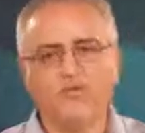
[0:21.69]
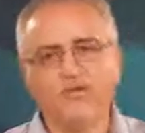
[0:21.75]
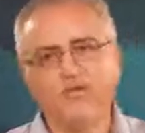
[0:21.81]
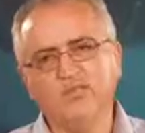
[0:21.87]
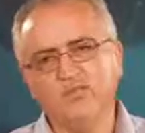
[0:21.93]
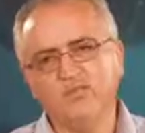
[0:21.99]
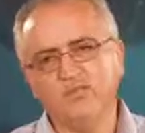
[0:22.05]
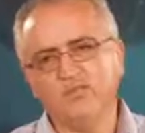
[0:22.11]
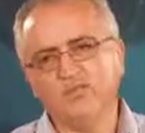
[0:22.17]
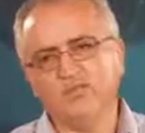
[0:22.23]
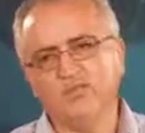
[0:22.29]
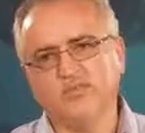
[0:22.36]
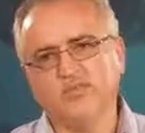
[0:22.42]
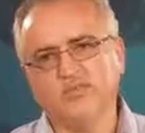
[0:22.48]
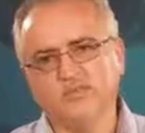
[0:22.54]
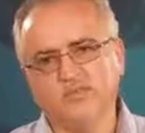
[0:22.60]
Why do we
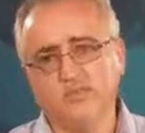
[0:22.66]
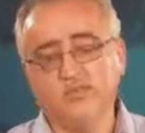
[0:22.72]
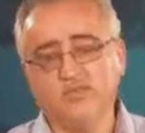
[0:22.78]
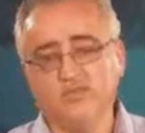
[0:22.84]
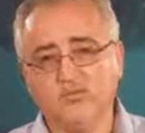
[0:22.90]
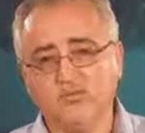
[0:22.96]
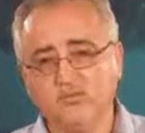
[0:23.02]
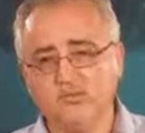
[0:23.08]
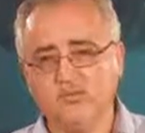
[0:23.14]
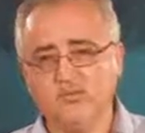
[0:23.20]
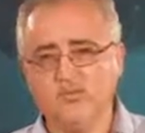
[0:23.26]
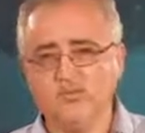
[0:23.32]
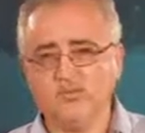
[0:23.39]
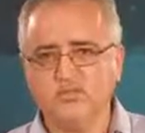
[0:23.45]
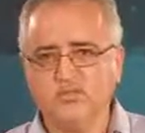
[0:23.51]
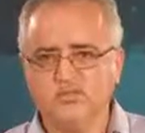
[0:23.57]
convert analog to
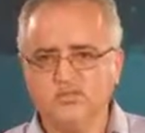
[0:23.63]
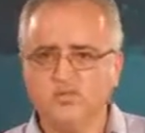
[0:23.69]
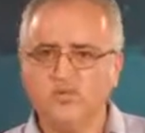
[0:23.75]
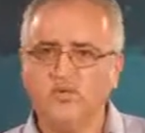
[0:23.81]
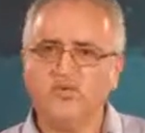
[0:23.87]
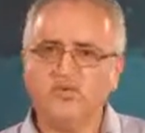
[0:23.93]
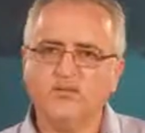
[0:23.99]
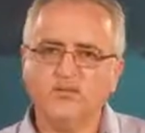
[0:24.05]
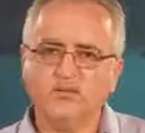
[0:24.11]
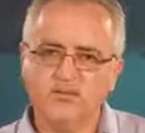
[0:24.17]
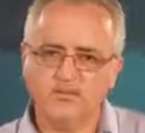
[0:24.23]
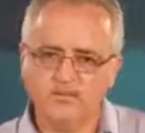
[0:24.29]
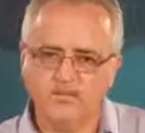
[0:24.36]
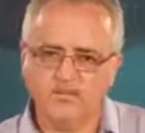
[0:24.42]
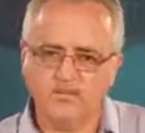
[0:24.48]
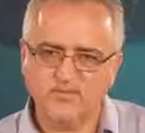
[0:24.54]
digital? What are the
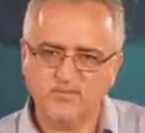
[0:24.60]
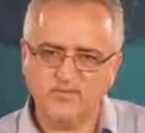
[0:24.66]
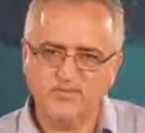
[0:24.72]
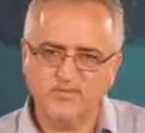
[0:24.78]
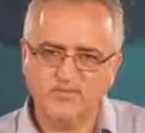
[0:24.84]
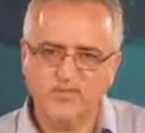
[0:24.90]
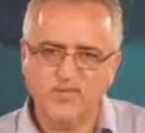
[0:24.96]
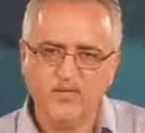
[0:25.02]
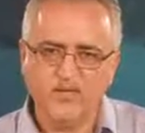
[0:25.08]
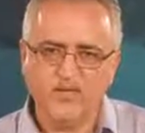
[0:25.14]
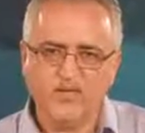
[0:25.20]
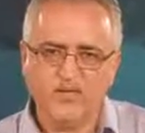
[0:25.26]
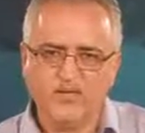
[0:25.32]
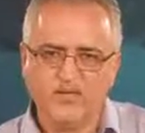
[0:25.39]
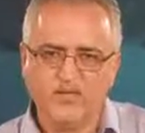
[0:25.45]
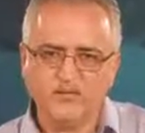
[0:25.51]
benefits?
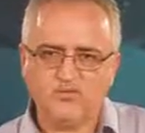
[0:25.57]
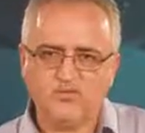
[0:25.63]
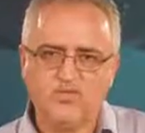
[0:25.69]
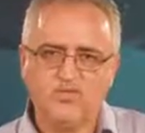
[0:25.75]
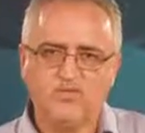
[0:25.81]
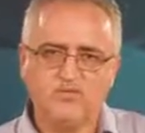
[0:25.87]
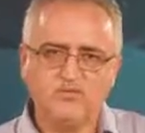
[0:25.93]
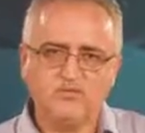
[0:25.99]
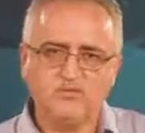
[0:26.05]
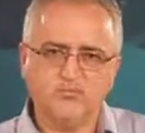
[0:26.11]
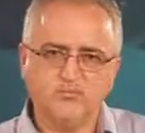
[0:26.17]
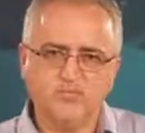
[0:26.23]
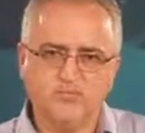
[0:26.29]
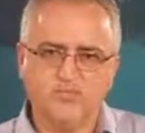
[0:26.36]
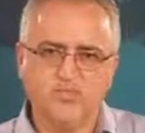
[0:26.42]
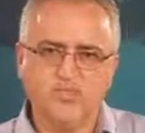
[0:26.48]
As you know,
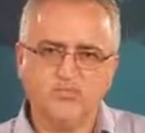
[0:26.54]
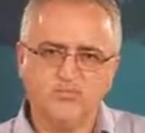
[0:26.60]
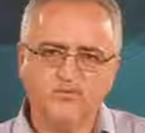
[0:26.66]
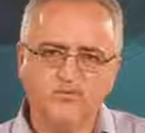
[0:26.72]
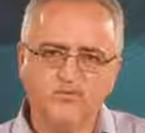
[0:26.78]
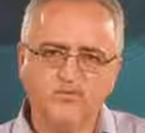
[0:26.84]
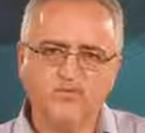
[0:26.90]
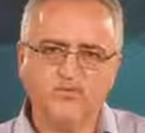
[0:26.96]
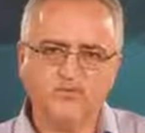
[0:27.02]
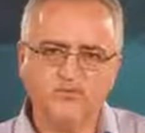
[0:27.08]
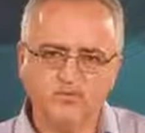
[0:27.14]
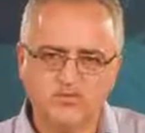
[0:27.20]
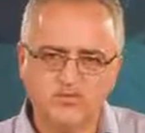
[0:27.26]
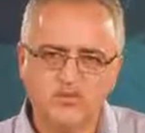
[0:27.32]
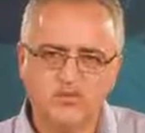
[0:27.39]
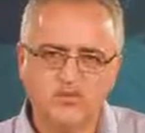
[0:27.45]
21st
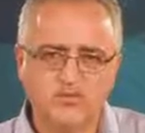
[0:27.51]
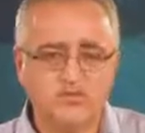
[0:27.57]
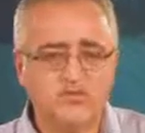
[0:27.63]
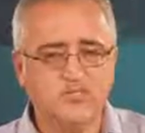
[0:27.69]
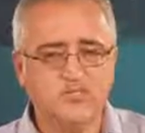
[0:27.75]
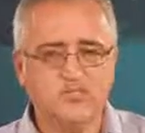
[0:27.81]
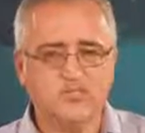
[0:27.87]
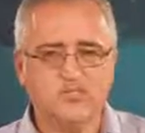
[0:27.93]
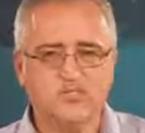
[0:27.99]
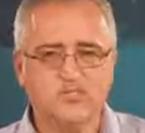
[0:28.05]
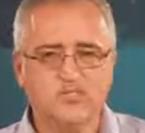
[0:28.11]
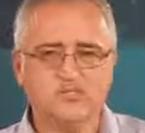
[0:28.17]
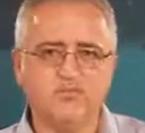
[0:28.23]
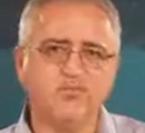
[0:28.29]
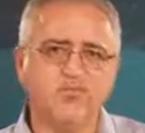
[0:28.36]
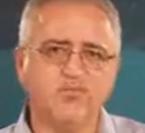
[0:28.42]
century CCTV
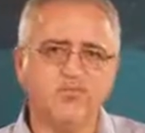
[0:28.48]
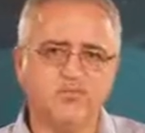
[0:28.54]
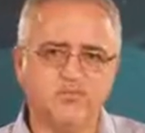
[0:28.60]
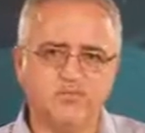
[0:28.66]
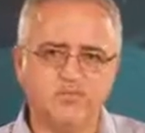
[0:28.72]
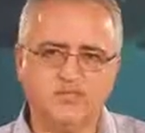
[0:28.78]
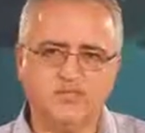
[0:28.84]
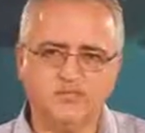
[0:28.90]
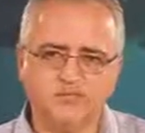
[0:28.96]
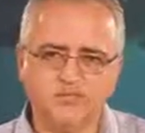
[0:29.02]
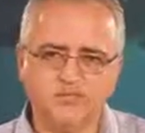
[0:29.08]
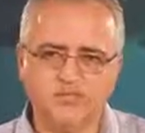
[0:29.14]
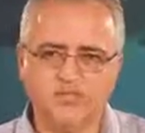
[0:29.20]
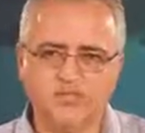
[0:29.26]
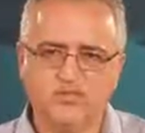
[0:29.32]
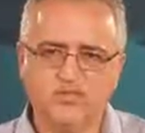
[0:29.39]
is all converting to
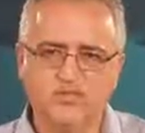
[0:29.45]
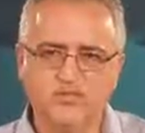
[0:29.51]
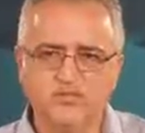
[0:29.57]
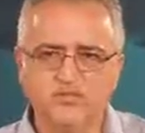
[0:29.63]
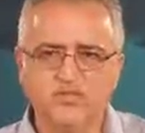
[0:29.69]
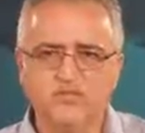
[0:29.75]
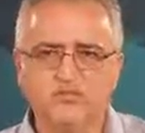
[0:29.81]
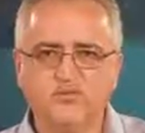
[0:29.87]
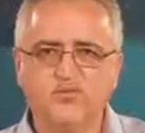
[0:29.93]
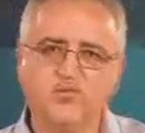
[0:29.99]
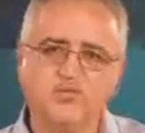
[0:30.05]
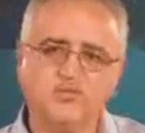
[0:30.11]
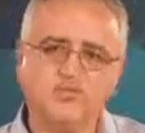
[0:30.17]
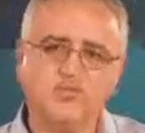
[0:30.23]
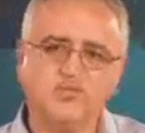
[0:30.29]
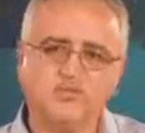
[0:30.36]
digital. So
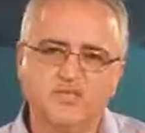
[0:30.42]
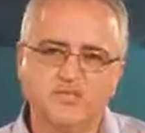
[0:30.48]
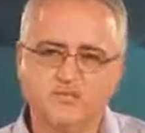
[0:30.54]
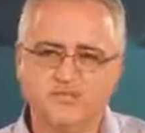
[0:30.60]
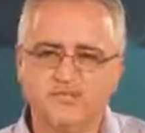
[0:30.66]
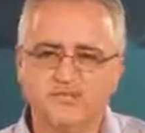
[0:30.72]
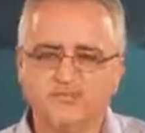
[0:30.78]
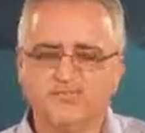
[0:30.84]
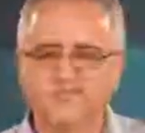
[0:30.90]
what's the secret?